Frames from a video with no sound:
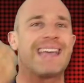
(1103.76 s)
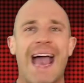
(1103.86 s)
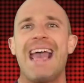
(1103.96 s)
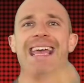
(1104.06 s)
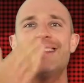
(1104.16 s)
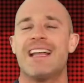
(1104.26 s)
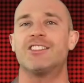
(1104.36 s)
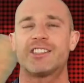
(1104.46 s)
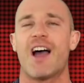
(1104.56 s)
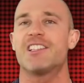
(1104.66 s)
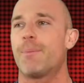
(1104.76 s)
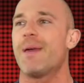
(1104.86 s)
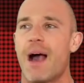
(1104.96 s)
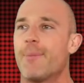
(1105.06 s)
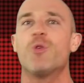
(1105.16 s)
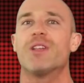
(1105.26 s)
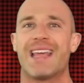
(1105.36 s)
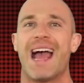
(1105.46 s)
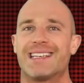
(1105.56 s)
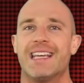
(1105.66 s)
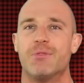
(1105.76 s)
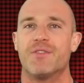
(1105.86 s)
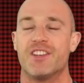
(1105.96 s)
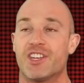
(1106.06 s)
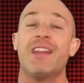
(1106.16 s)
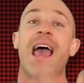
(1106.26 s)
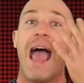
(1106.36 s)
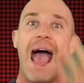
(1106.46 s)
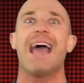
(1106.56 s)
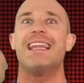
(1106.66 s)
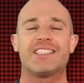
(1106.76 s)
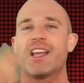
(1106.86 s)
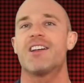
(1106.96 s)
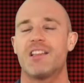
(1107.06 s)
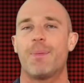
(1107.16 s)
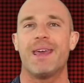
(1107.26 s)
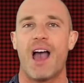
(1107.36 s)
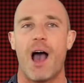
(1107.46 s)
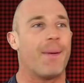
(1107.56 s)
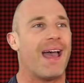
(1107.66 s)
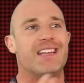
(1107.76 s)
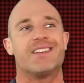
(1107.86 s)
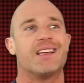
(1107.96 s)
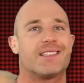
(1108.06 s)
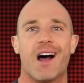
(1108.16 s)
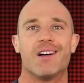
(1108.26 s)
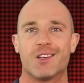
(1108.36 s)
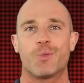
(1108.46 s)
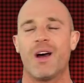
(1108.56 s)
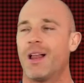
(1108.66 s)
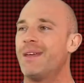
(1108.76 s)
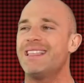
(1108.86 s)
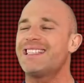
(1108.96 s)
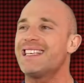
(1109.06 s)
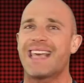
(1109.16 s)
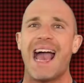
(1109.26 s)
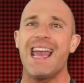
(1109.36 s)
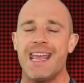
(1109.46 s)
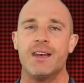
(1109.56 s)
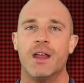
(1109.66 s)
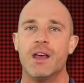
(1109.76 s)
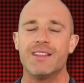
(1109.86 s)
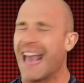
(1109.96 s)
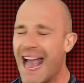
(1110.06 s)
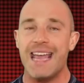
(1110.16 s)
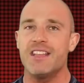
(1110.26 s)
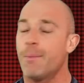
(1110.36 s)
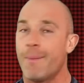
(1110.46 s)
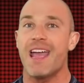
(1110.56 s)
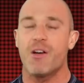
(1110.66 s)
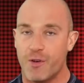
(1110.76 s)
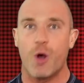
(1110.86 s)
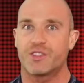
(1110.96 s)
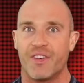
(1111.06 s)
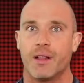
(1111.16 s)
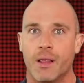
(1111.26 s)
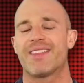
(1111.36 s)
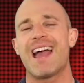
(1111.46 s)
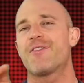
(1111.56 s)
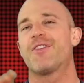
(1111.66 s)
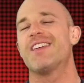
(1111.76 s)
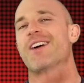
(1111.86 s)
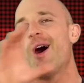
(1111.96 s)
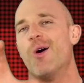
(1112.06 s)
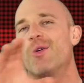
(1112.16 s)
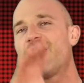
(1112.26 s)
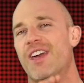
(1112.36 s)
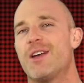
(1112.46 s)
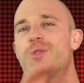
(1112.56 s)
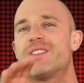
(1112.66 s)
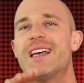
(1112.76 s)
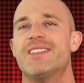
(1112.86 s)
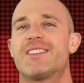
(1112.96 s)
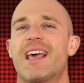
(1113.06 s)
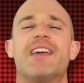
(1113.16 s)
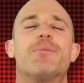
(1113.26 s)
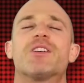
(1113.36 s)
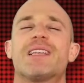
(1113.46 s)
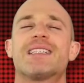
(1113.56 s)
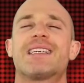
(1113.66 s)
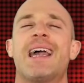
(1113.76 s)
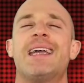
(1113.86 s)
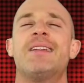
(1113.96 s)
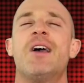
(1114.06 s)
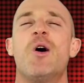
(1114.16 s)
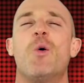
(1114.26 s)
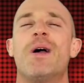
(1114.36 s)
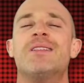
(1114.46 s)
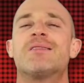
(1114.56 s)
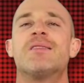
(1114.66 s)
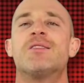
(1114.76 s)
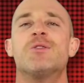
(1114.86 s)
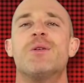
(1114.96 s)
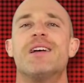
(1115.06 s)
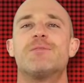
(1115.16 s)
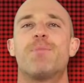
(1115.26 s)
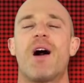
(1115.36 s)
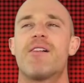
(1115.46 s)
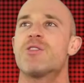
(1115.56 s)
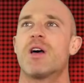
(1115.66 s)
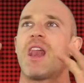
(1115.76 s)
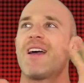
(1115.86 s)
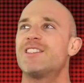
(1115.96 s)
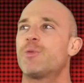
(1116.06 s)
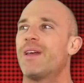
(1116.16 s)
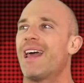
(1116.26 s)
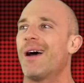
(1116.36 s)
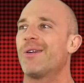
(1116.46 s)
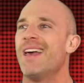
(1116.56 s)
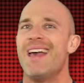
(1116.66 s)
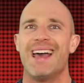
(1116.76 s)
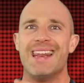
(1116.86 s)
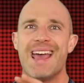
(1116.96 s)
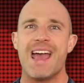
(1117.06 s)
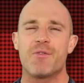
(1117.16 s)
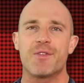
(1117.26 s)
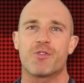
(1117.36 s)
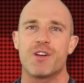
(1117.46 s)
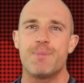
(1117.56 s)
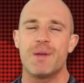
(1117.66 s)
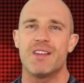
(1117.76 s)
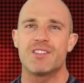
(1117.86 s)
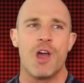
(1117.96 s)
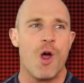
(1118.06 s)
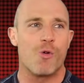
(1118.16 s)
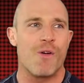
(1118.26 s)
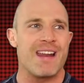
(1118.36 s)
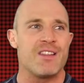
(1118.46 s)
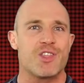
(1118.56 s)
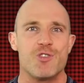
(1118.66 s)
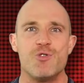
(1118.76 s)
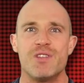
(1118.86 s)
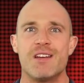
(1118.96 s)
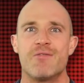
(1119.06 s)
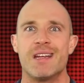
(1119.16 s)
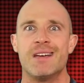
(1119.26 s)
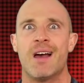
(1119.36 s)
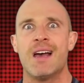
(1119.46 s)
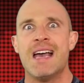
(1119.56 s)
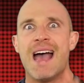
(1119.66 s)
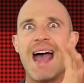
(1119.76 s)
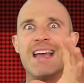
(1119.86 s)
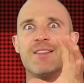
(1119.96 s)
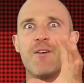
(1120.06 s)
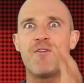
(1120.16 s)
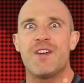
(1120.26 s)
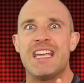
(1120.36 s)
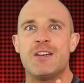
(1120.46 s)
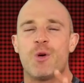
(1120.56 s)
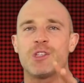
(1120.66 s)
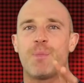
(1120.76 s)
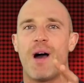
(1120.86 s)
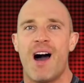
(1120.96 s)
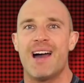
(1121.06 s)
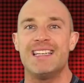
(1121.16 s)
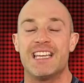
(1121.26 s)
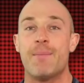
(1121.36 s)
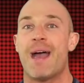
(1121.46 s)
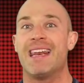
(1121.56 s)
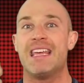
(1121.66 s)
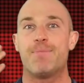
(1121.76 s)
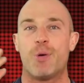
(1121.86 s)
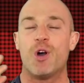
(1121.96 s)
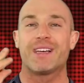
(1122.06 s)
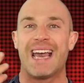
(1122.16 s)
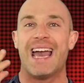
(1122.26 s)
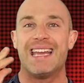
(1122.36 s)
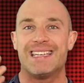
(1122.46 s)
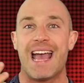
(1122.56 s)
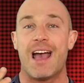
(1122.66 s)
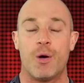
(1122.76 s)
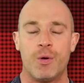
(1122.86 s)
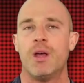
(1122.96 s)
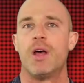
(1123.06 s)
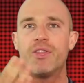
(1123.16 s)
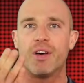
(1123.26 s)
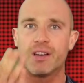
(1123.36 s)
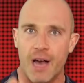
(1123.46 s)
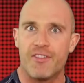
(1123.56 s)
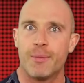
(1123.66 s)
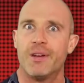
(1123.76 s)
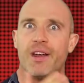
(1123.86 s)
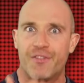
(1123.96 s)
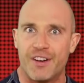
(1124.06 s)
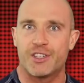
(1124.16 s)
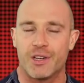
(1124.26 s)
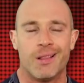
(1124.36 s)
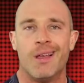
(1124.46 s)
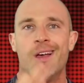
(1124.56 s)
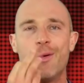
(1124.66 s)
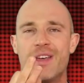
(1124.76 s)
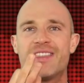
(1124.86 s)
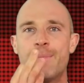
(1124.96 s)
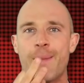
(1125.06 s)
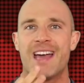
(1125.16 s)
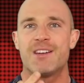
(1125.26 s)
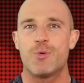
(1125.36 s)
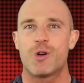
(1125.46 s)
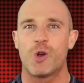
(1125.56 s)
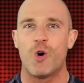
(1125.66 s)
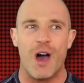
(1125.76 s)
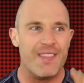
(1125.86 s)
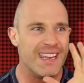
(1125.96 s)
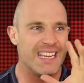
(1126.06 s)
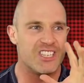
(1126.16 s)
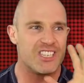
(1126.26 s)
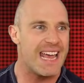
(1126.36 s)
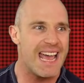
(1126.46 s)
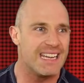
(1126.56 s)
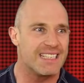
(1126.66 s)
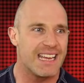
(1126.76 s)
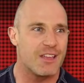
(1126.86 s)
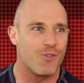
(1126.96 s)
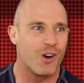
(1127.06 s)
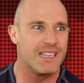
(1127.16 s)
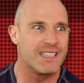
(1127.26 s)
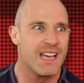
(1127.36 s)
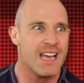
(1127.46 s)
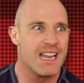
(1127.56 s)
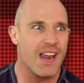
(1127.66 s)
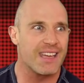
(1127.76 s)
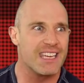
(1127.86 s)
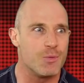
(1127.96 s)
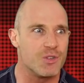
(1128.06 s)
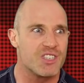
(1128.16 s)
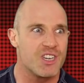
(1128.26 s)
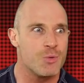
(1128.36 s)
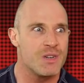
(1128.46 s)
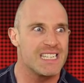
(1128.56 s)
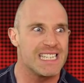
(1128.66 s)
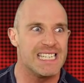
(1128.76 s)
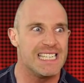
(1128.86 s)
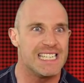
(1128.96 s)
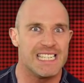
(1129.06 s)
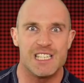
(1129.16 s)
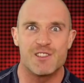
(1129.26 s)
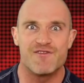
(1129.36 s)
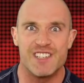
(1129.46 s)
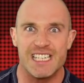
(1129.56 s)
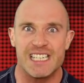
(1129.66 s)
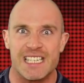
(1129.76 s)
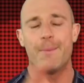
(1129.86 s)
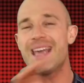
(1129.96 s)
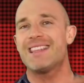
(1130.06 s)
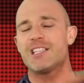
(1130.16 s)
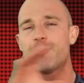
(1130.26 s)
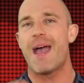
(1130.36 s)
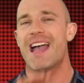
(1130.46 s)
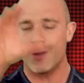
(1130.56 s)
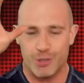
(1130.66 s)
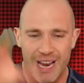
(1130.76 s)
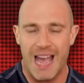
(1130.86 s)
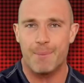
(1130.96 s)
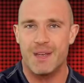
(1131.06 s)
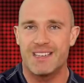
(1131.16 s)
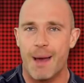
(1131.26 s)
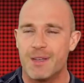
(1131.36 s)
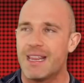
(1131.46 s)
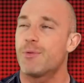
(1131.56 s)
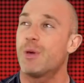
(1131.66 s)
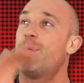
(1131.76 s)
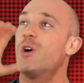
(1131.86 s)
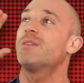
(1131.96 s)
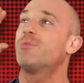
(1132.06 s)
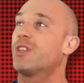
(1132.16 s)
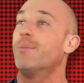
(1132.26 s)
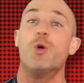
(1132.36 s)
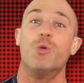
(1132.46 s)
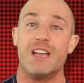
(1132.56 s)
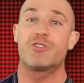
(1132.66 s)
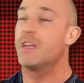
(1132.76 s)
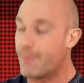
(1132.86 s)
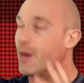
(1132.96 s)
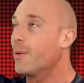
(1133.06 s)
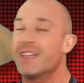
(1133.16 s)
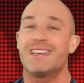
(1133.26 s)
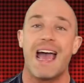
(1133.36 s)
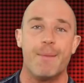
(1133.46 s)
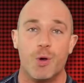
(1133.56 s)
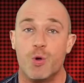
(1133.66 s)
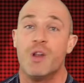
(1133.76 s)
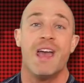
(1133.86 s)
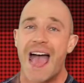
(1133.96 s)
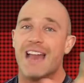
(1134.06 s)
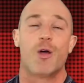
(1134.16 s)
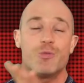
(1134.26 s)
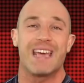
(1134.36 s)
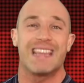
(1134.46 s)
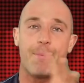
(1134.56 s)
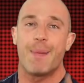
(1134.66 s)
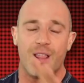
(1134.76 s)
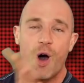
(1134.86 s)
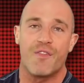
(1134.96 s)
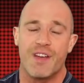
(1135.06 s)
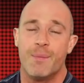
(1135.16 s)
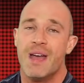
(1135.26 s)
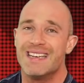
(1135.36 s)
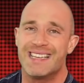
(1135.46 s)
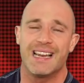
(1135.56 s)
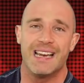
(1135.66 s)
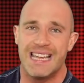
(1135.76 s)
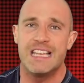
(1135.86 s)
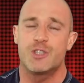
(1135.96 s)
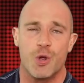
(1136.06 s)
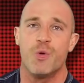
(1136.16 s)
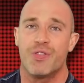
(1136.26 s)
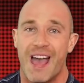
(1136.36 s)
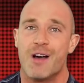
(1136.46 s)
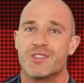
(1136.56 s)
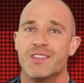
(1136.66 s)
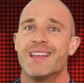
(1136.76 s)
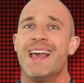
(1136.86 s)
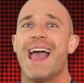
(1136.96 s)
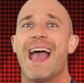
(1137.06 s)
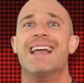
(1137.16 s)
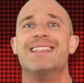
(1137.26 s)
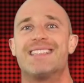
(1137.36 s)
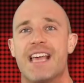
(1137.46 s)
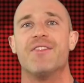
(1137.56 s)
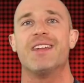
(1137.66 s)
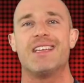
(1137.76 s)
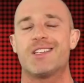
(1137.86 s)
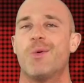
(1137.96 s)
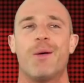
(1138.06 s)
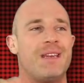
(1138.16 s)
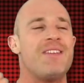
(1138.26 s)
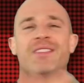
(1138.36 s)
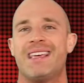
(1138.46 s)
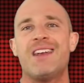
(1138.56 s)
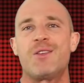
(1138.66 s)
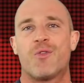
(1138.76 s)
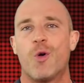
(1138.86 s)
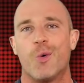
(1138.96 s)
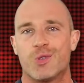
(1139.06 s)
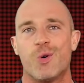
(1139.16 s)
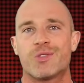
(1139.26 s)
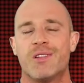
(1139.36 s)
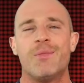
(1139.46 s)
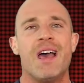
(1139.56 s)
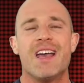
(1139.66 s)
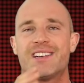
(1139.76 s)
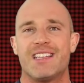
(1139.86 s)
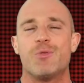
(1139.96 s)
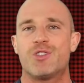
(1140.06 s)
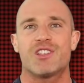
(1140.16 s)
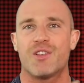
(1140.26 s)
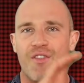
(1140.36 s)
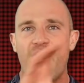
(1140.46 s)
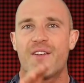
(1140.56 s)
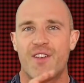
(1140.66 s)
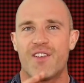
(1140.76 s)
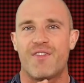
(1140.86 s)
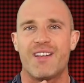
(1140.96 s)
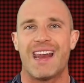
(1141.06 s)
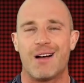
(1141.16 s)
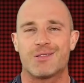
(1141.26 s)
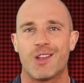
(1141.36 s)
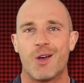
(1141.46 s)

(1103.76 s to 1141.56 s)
Kane then started to beat up all the tag team division, and he started to beat up AJ Styles as well. I mean, this is Kane. Kane, the mayor of Knoxville. Thankfully, the whole thing was then saved because as Kane went to do his pyro, the lights went out, an air of creepiness ran through the arena, and the fiend was behind him, and he put Kane down, the government official, with the mandible claw, and then he stared at Seth Rollins like he was going to eat his face. Make this man your champion, WWE. Push him to the moon, literally. Put him on the damn moon, and don't take that belt off him till at least 2072. I mean, even the end of Raw was awesome because it was just the Firefly Funhouse